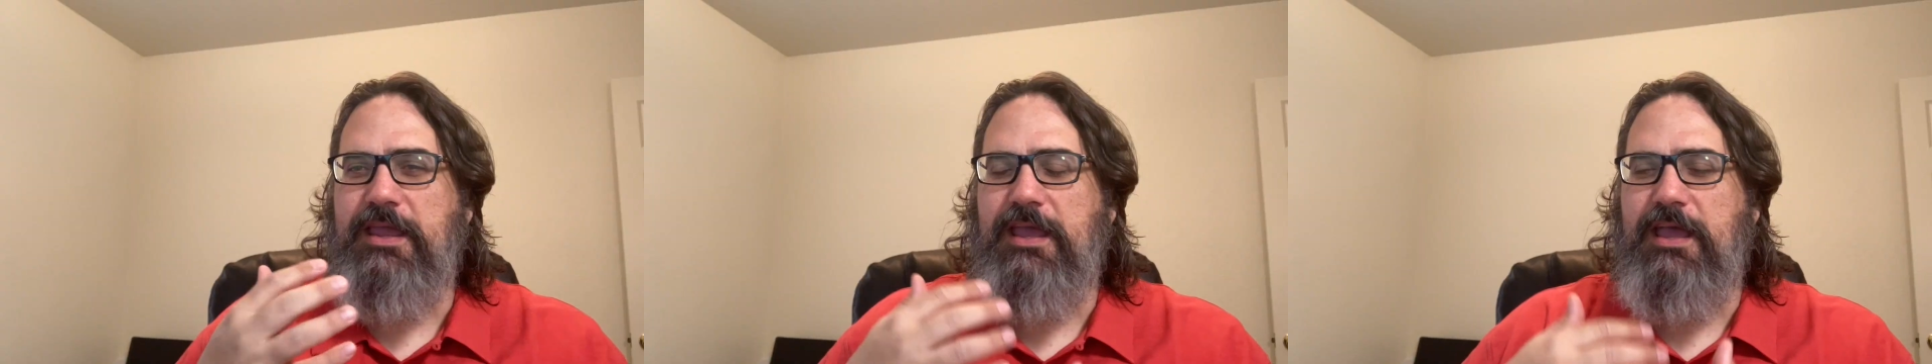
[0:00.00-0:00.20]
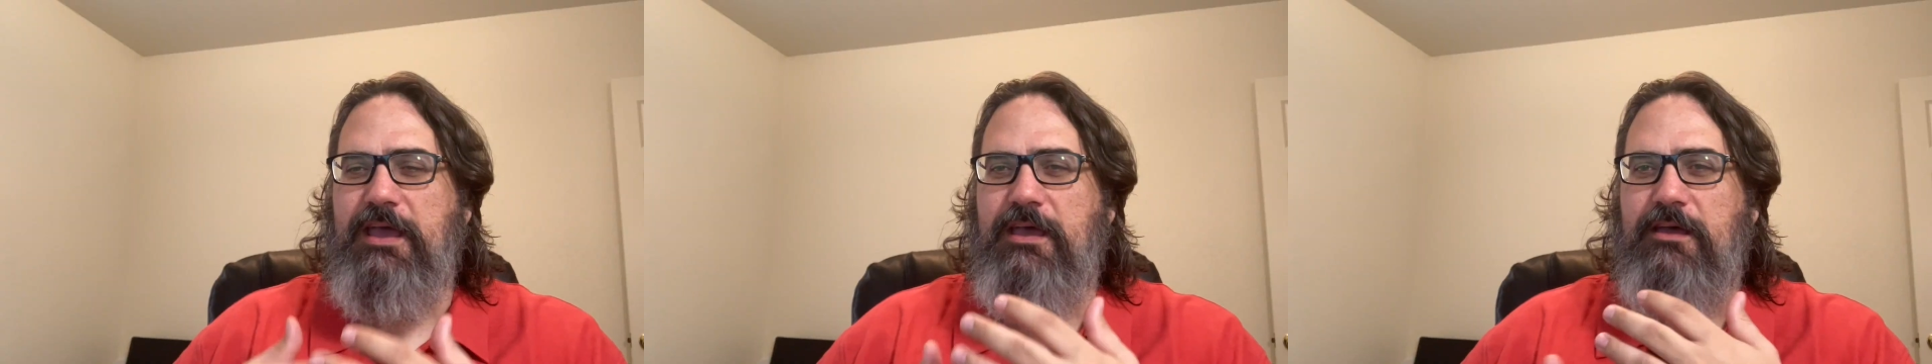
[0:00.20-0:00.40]

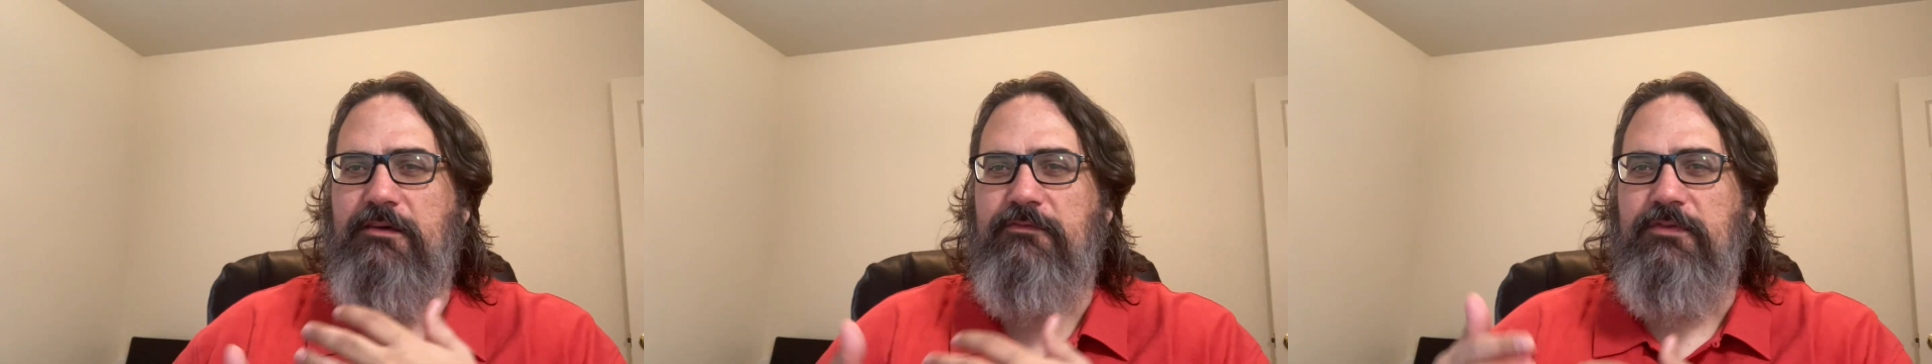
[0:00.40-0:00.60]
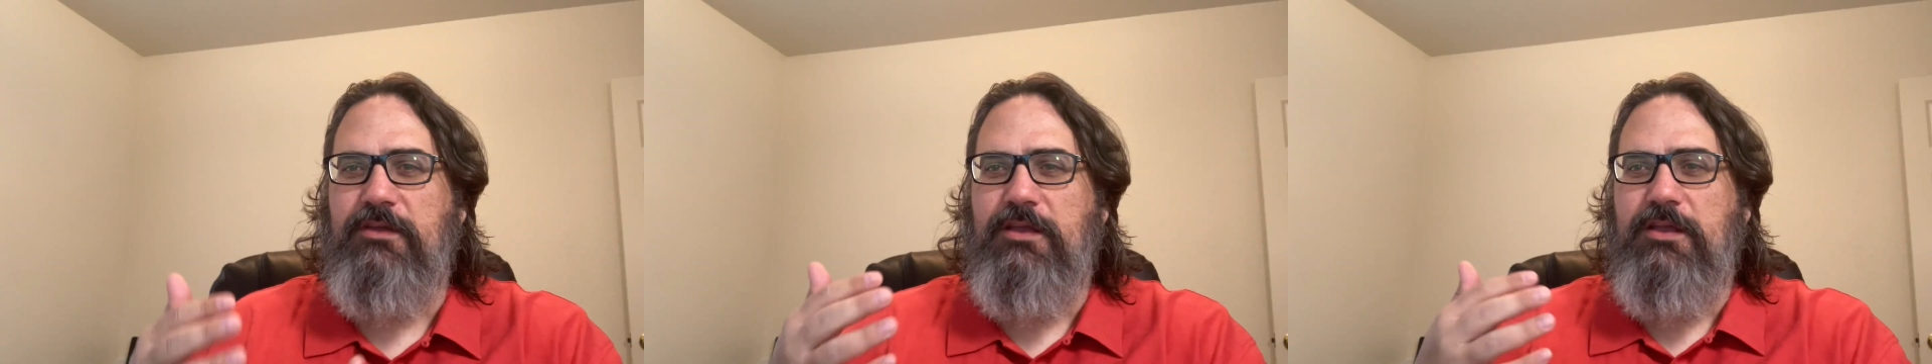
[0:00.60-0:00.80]

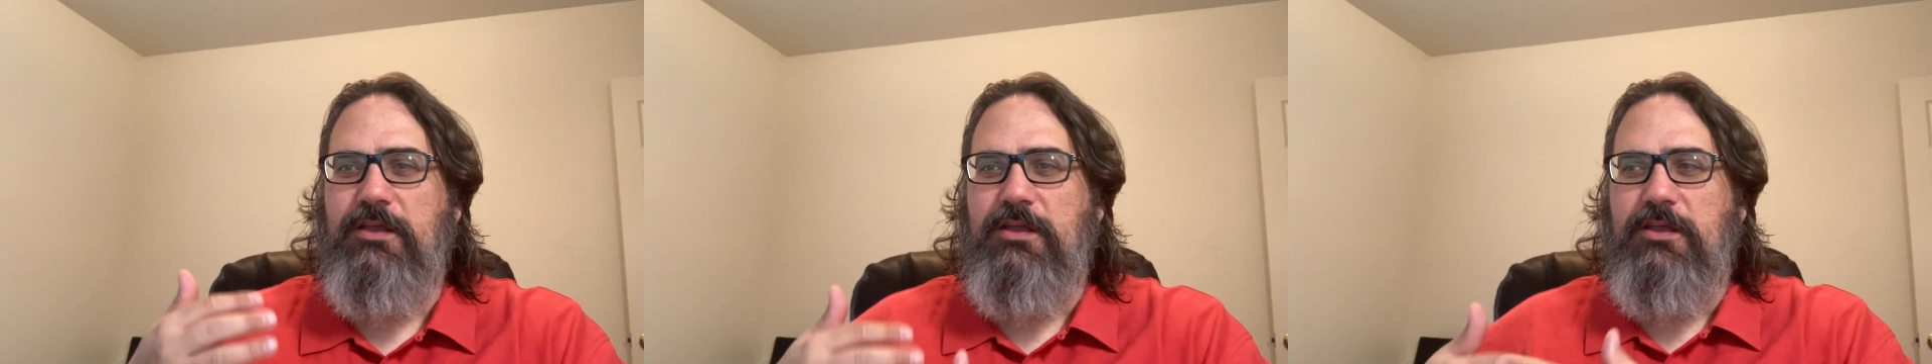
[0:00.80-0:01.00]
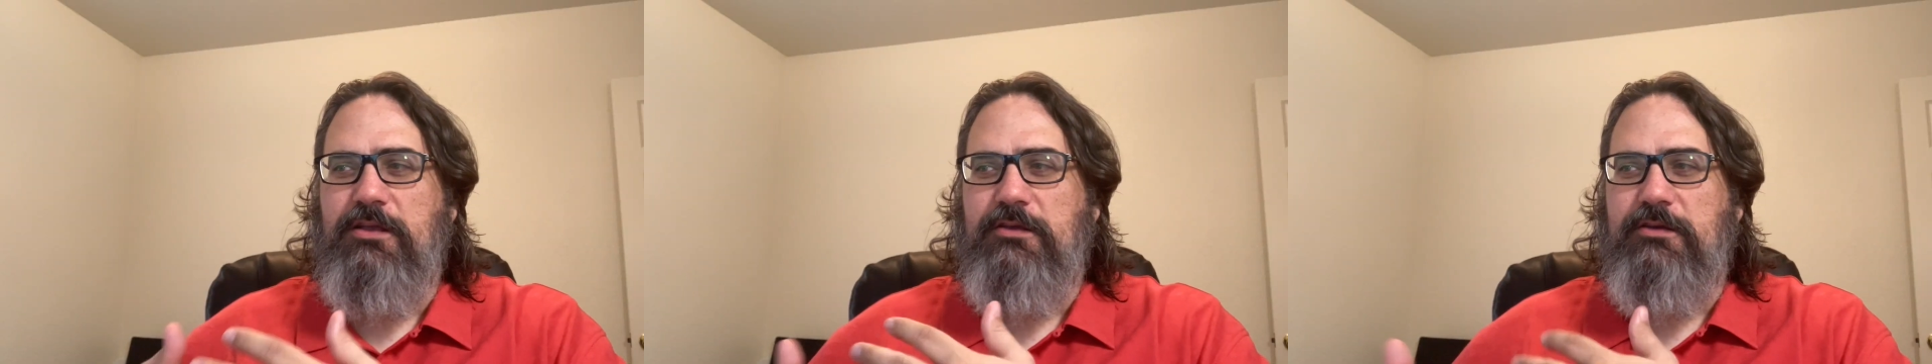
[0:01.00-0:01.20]
have,
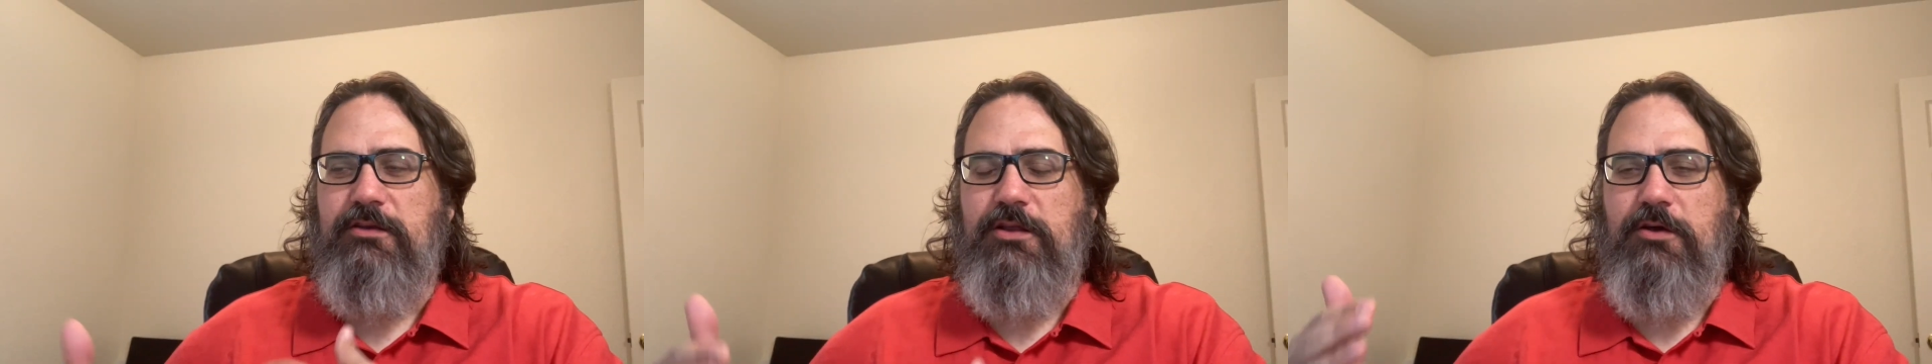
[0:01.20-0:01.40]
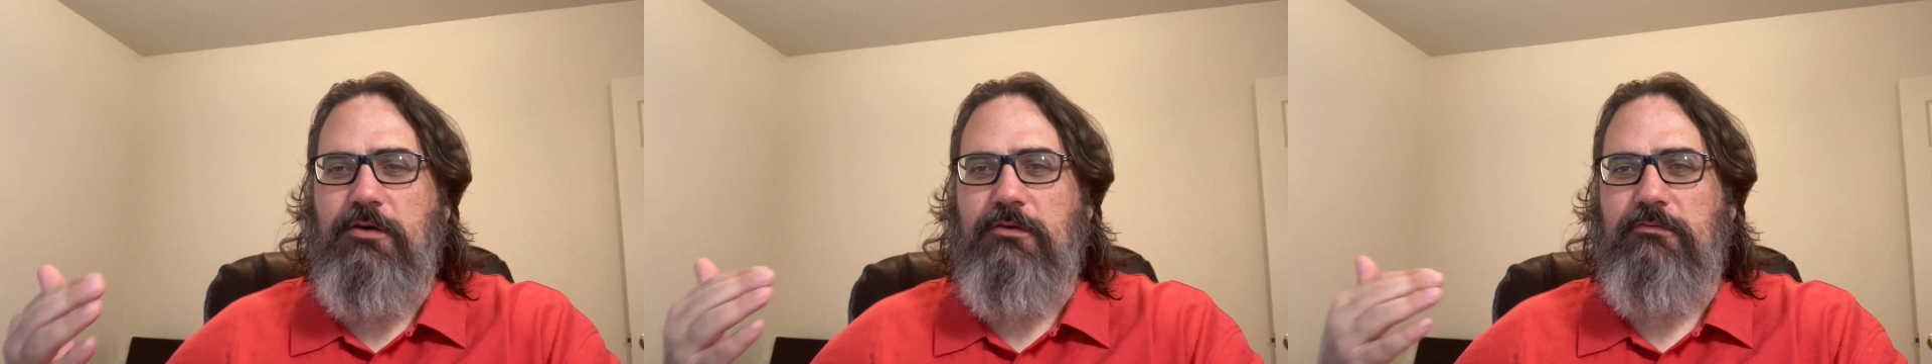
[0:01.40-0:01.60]

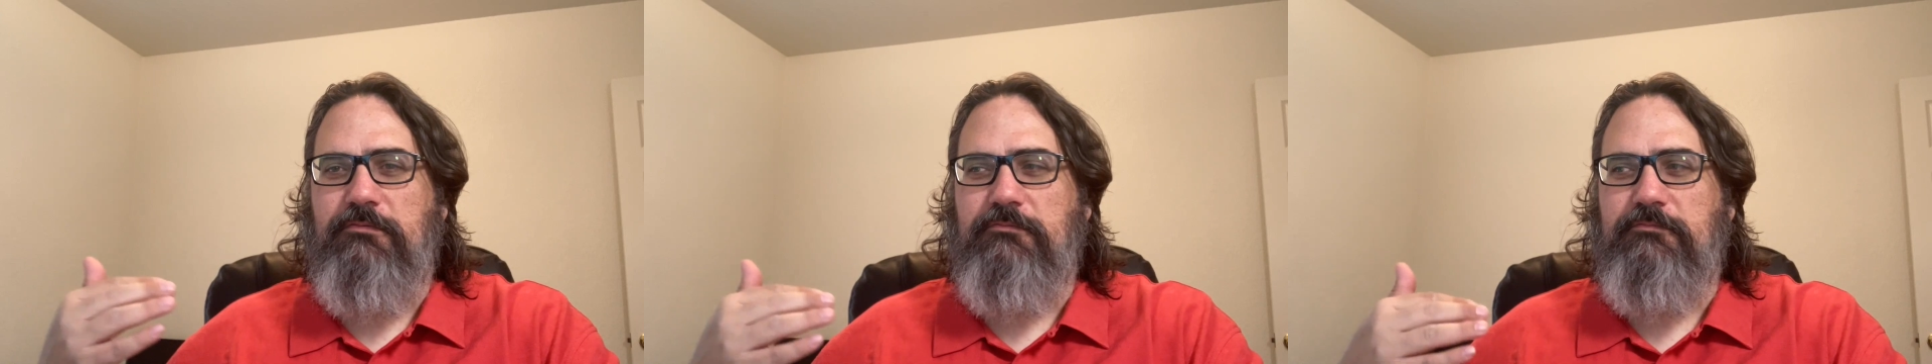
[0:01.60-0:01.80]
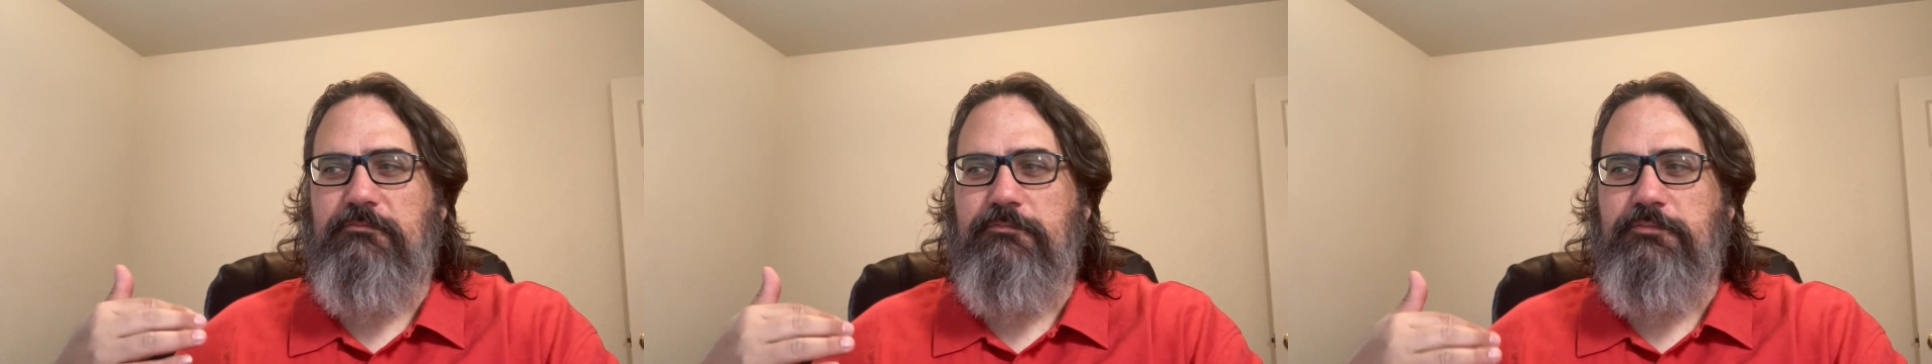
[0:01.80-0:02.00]

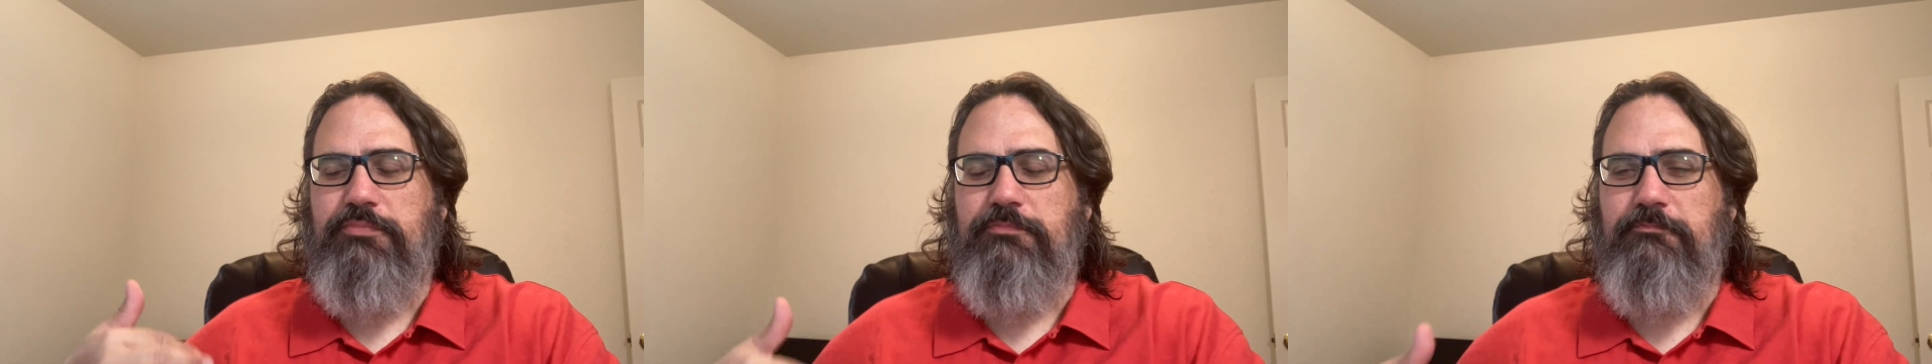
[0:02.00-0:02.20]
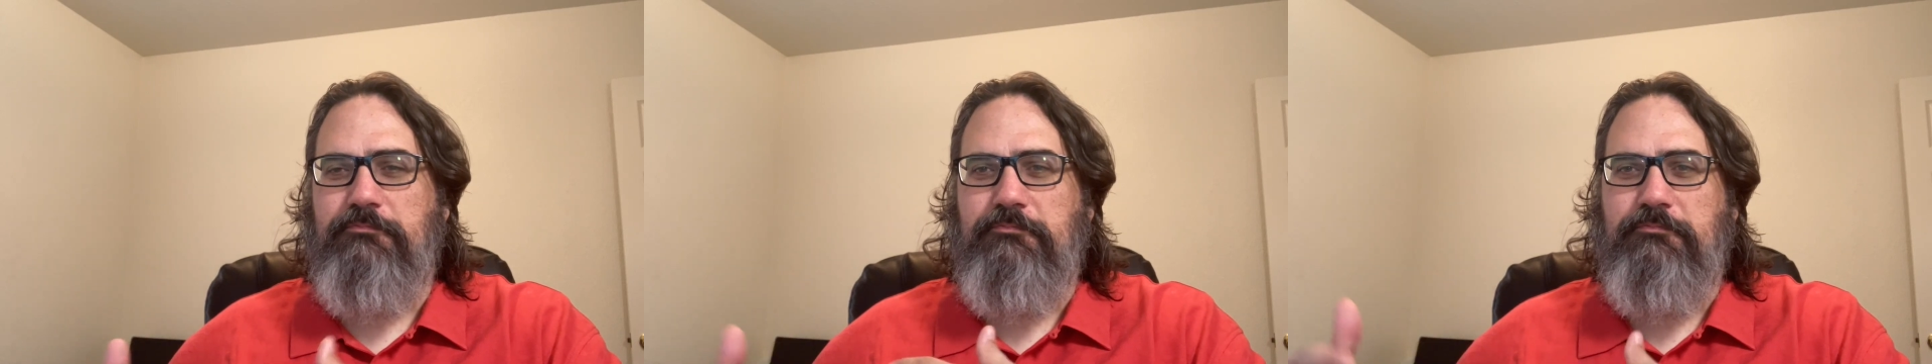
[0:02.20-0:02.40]

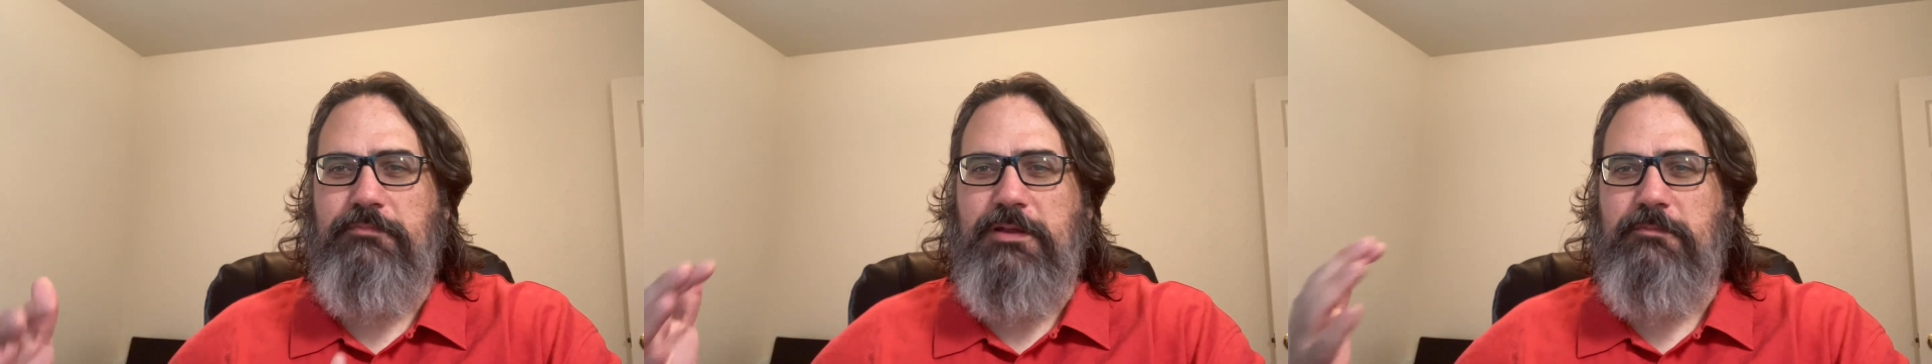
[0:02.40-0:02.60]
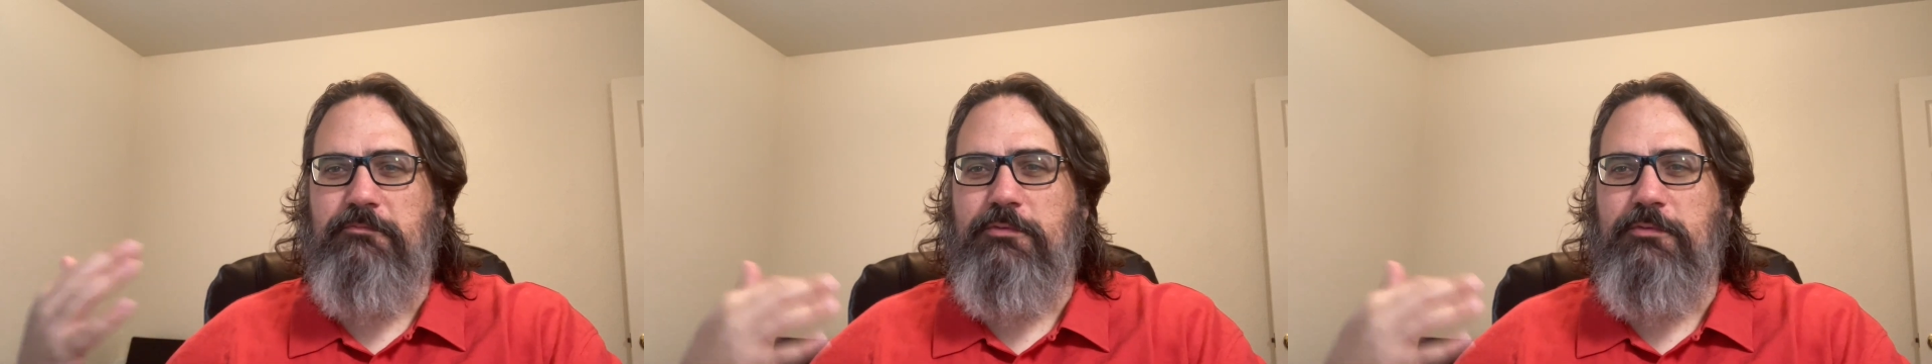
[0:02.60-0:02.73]
been